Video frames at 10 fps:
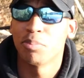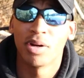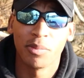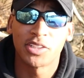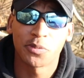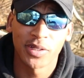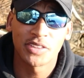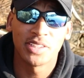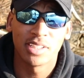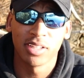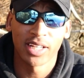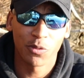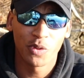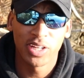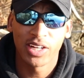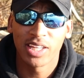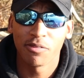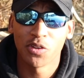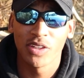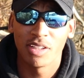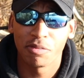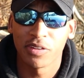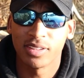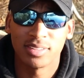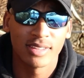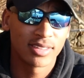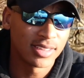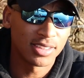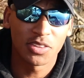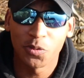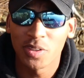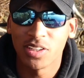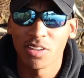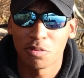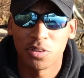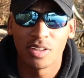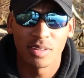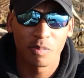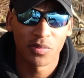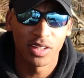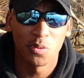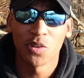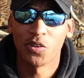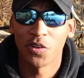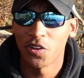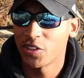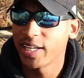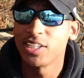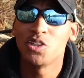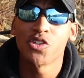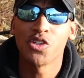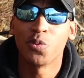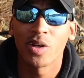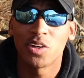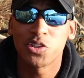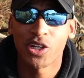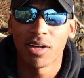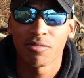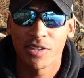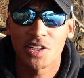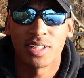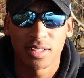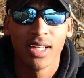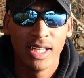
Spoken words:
Barometric pressure, it'll give you a different sense on what to look for. When on days you want to go try fishing,